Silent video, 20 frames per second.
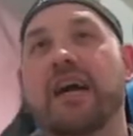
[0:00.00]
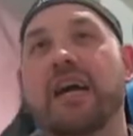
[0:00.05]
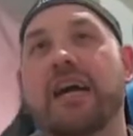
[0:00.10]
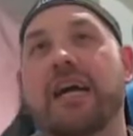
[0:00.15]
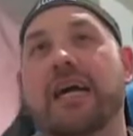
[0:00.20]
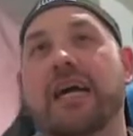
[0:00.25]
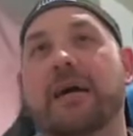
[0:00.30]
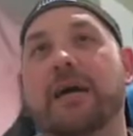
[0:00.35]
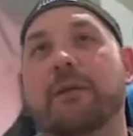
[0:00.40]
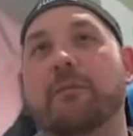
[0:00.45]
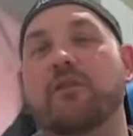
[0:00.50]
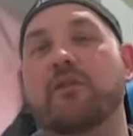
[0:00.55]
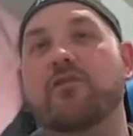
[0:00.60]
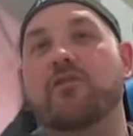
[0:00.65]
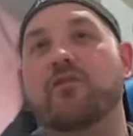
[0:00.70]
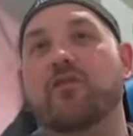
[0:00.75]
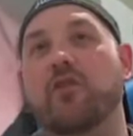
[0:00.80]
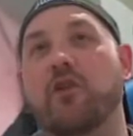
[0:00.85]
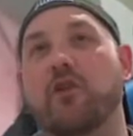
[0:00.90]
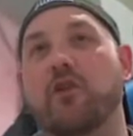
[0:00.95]
um,
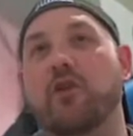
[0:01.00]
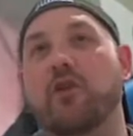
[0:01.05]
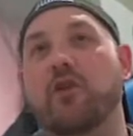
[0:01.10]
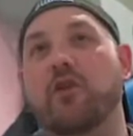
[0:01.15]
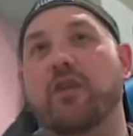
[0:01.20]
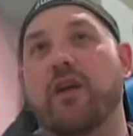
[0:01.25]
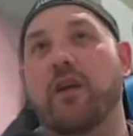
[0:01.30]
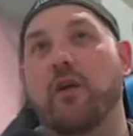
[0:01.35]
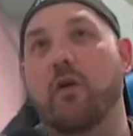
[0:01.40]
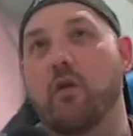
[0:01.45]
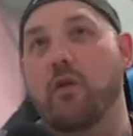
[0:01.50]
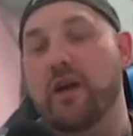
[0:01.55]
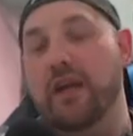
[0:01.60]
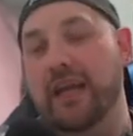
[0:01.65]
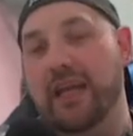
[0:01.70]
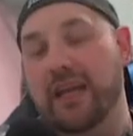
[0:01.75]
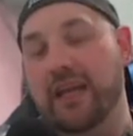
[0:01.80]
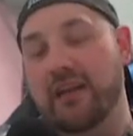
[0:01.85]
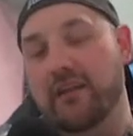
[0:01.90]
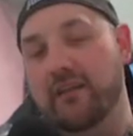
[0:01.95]
so they're all going to
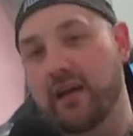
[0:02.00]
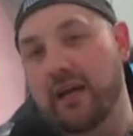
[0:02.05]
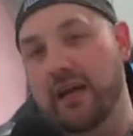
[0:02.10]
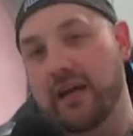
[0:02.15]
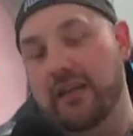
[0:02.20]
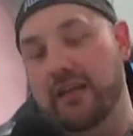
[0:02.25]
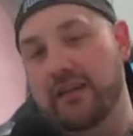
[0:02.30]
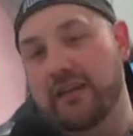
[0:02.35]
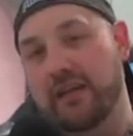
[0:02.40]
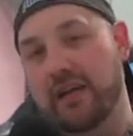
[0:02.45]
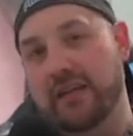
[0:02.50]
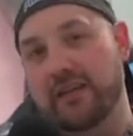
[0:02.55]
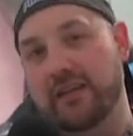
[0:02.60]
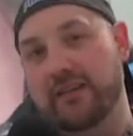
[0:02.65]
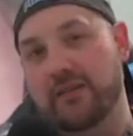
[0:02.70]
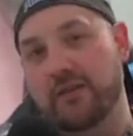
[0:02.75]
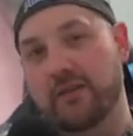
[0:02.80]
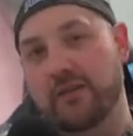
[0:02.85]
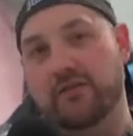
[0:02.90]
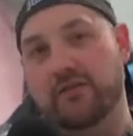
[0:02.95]
get entire Undying to end